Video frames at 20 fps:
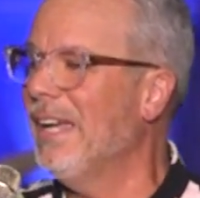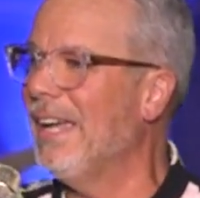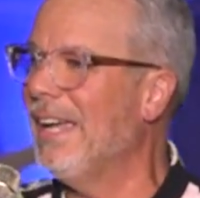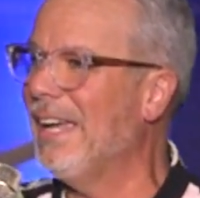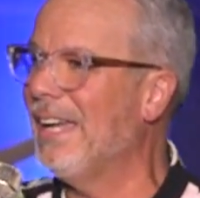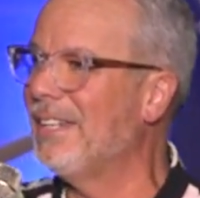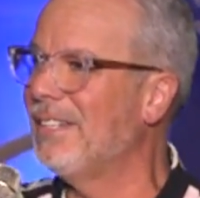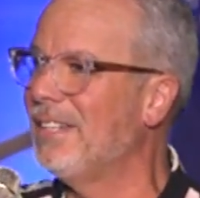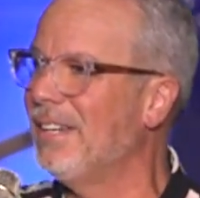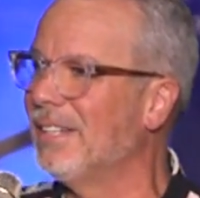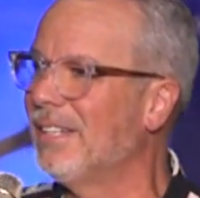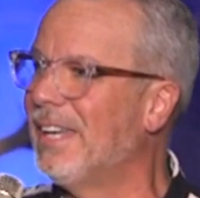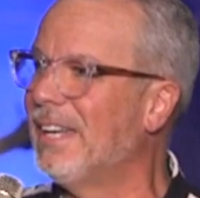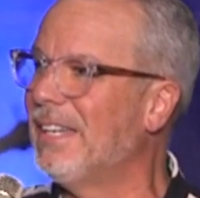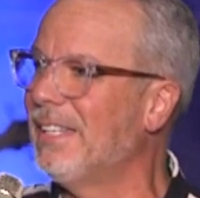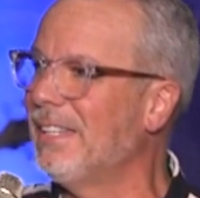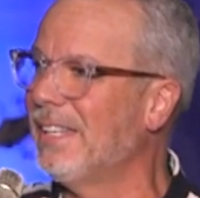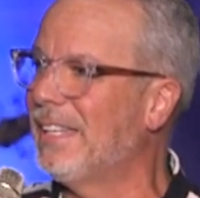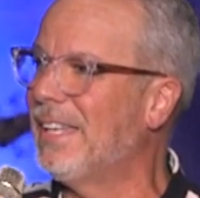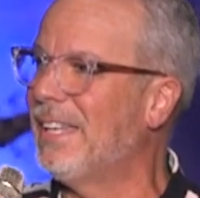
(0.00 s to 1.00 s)
and uh,
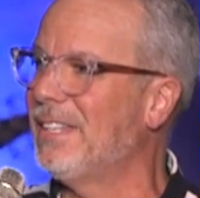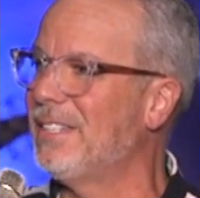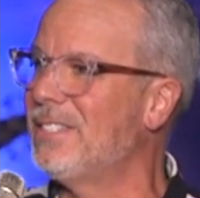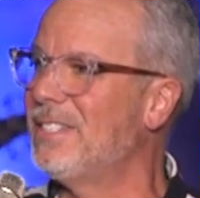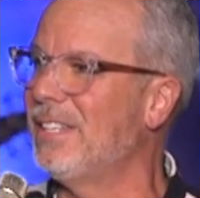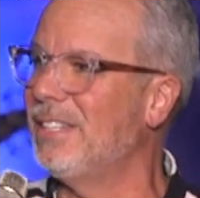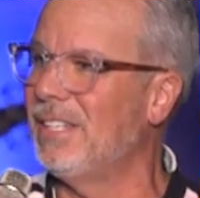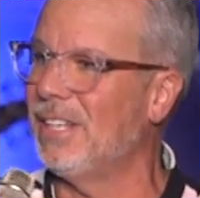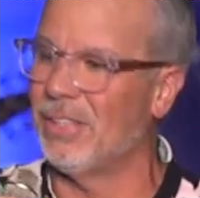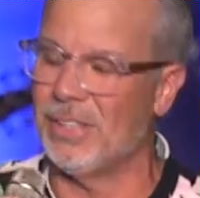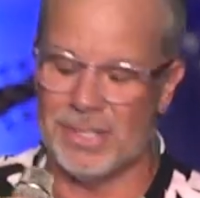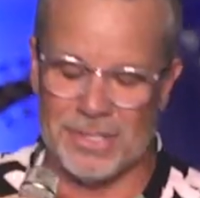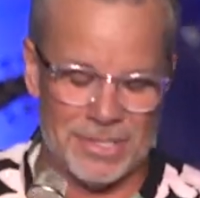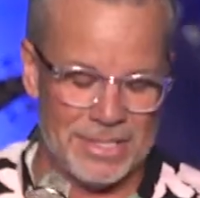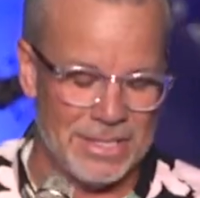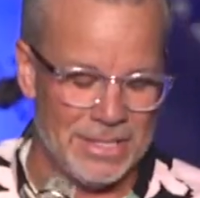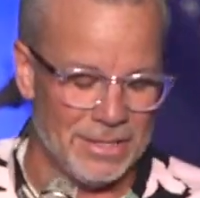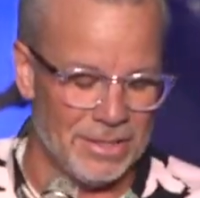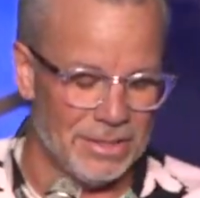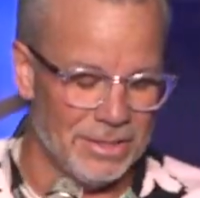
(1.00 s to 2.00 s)
getting the kids in there to
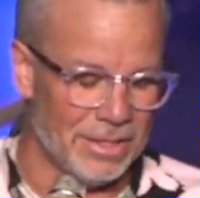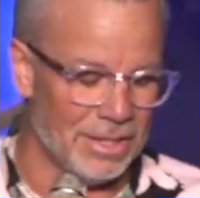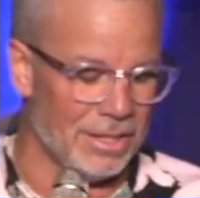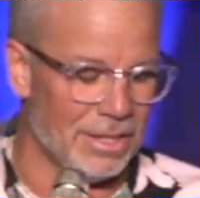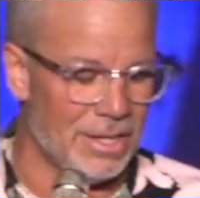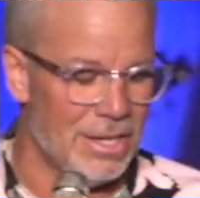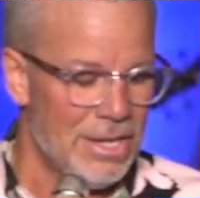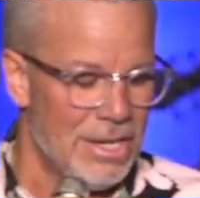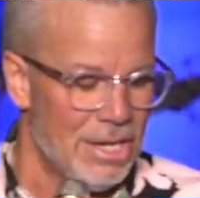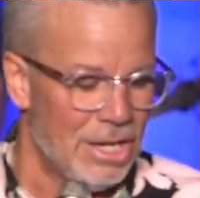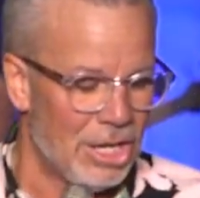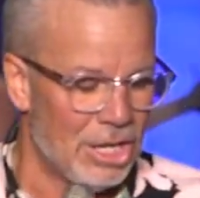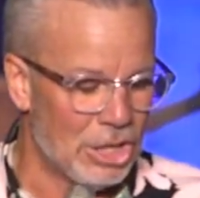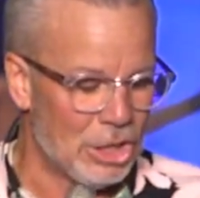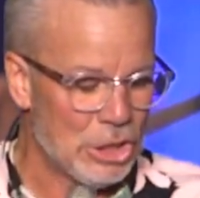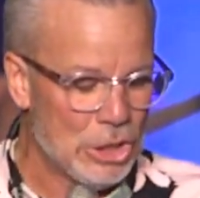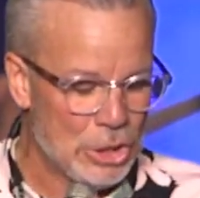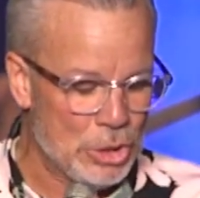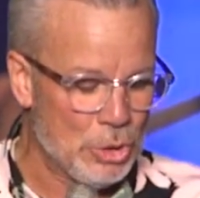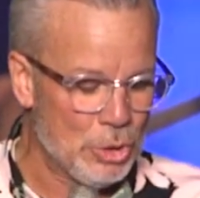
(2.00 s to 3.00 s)
see a little
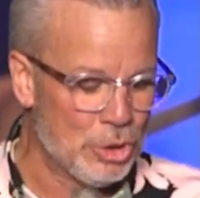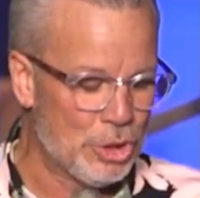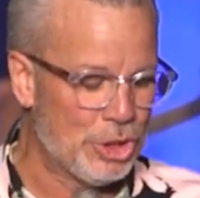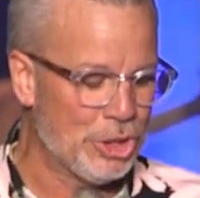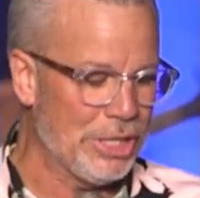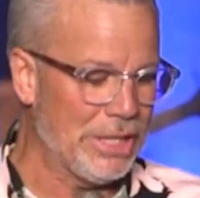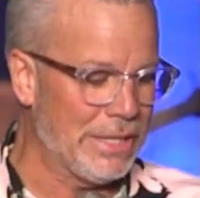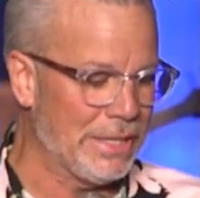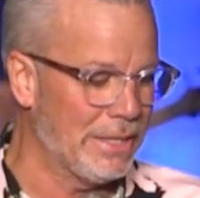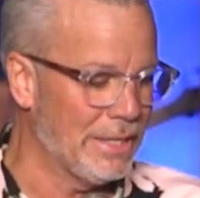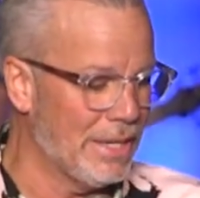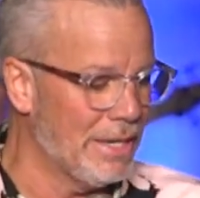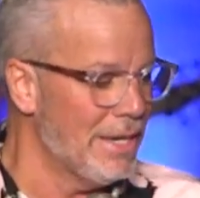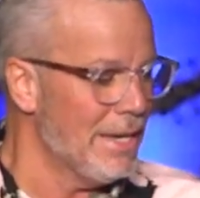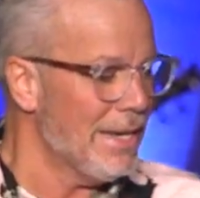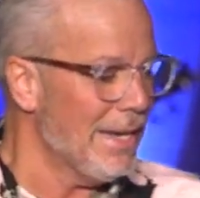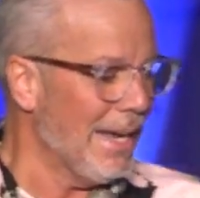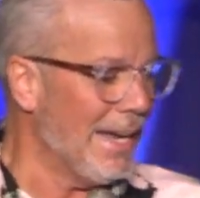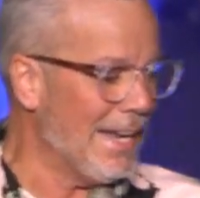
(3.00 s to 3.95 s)
illusion.